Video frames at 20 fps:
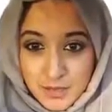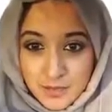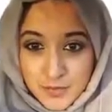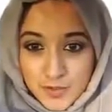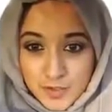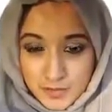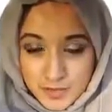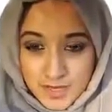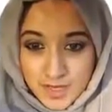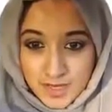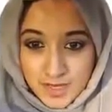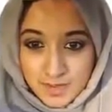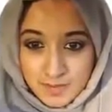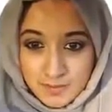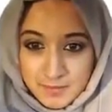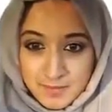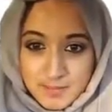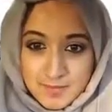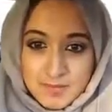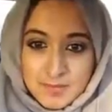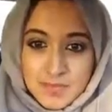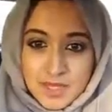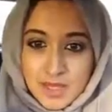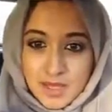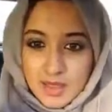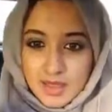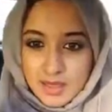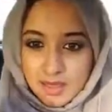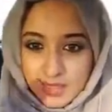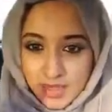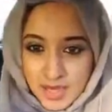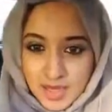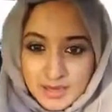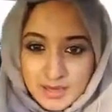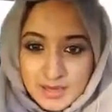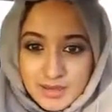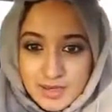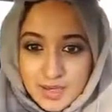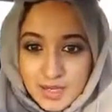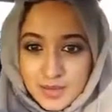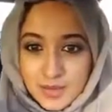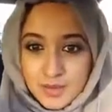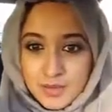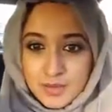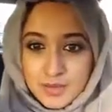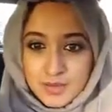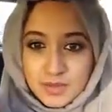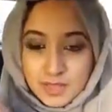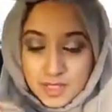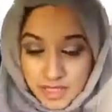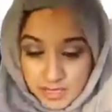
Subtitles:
for some time, and then, you know,